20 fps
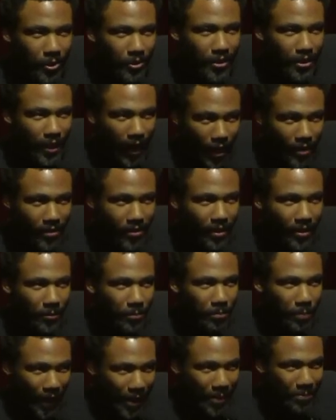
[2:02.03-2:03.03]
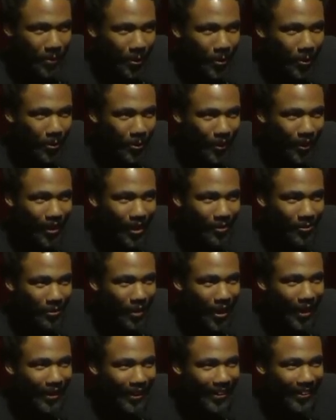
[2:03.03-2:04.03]
dozen people who love
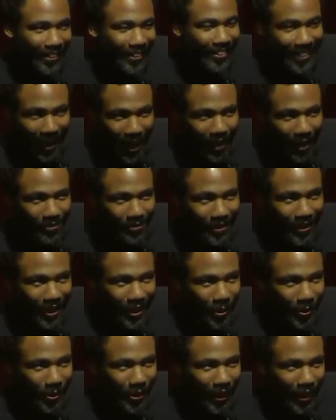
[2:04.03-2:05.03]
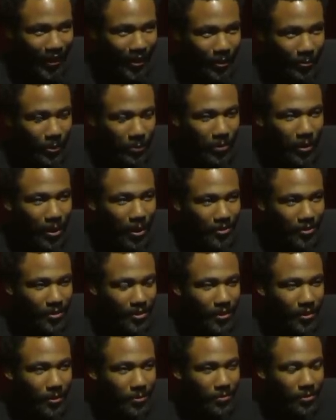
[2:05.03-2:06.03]
writing and laughing and creating with Paul
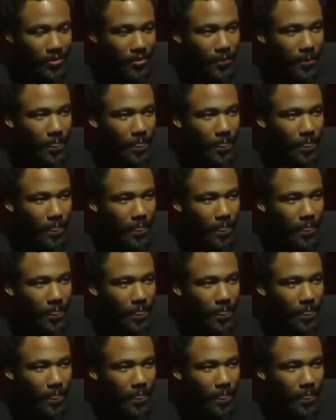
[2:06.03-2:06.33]
Simms.